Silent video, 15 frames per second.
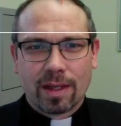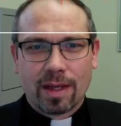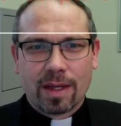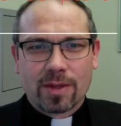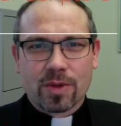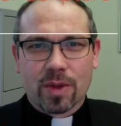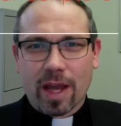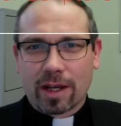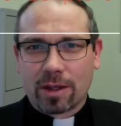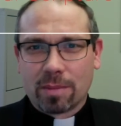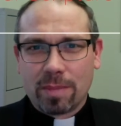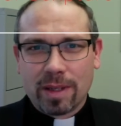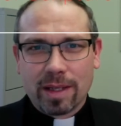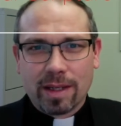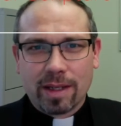So that could
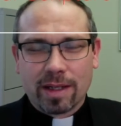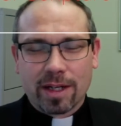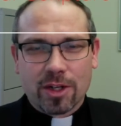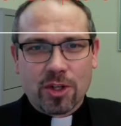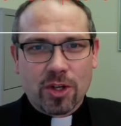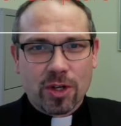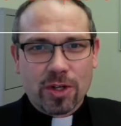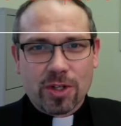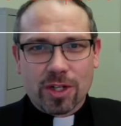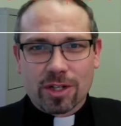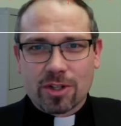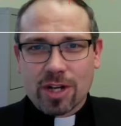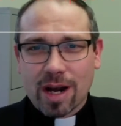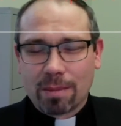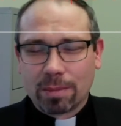be in a church, a
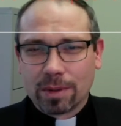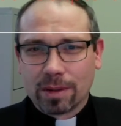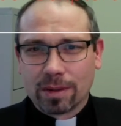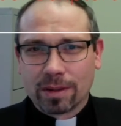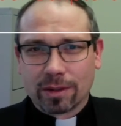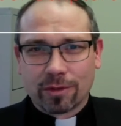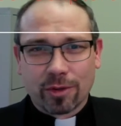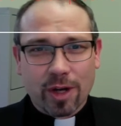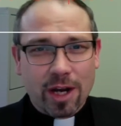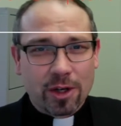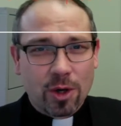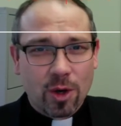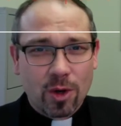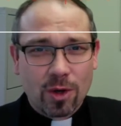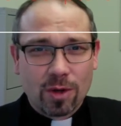chapel, or if you're at
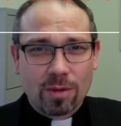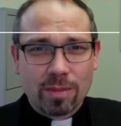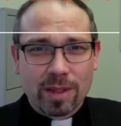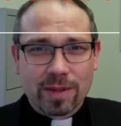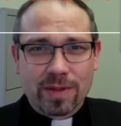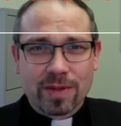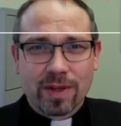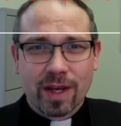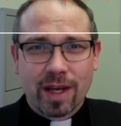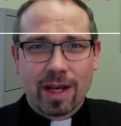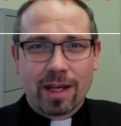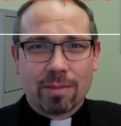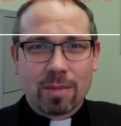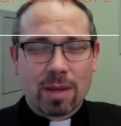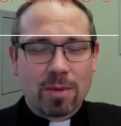home,
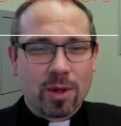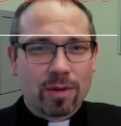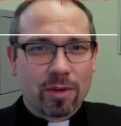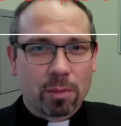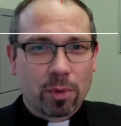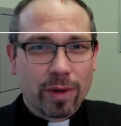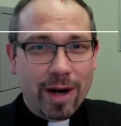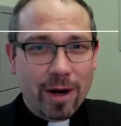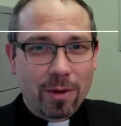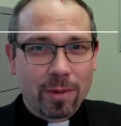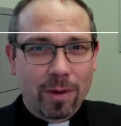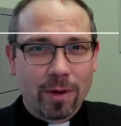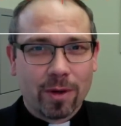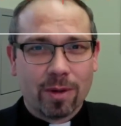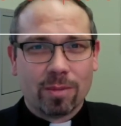maybe you have a prayer
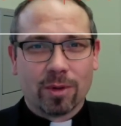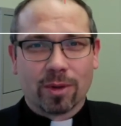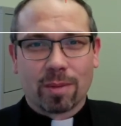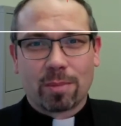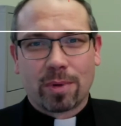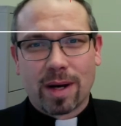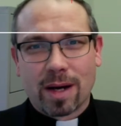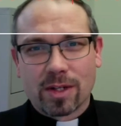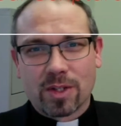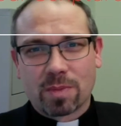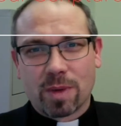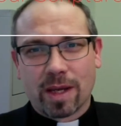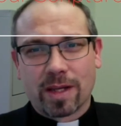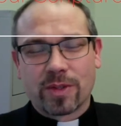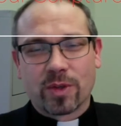room or a prayer
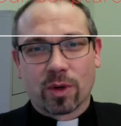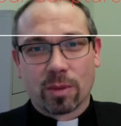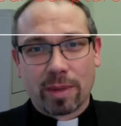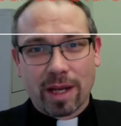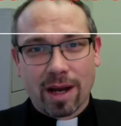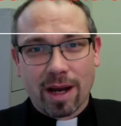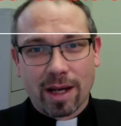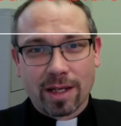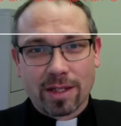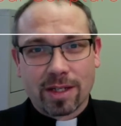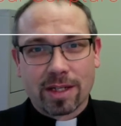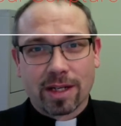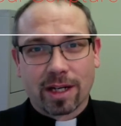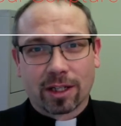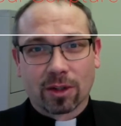space or behind
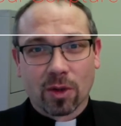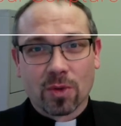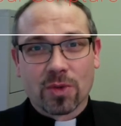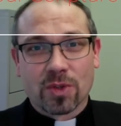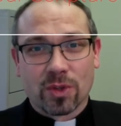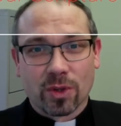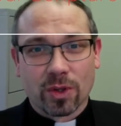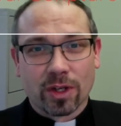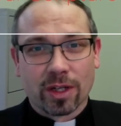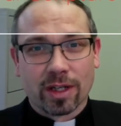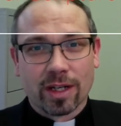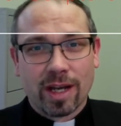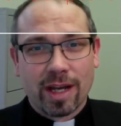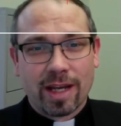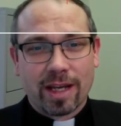a closed door
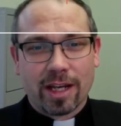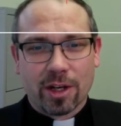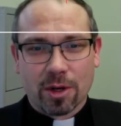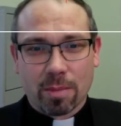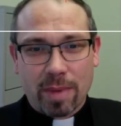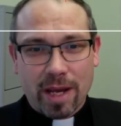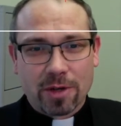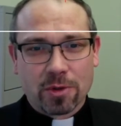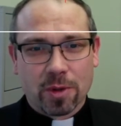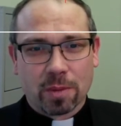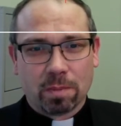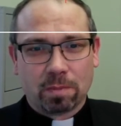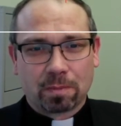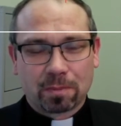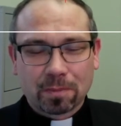in your bedroom.
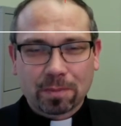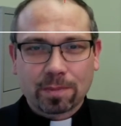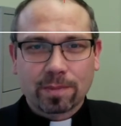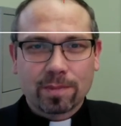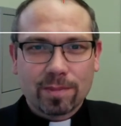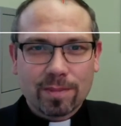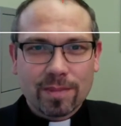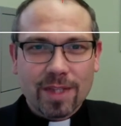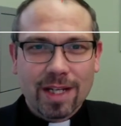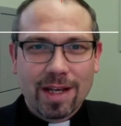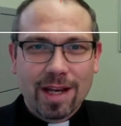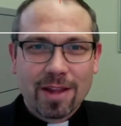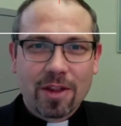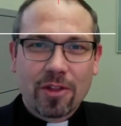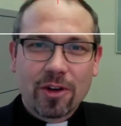
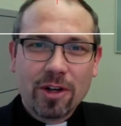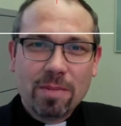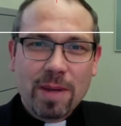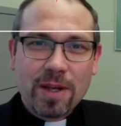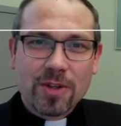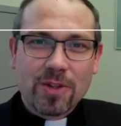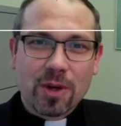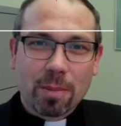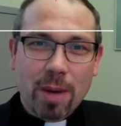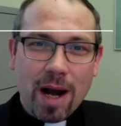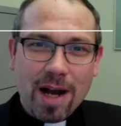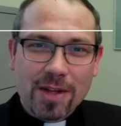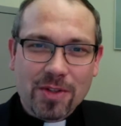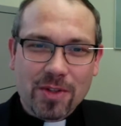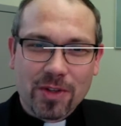The third P is your
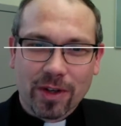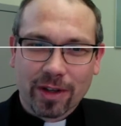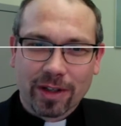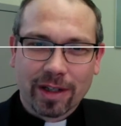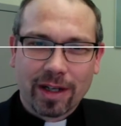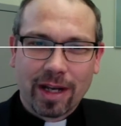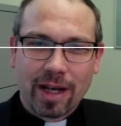posture.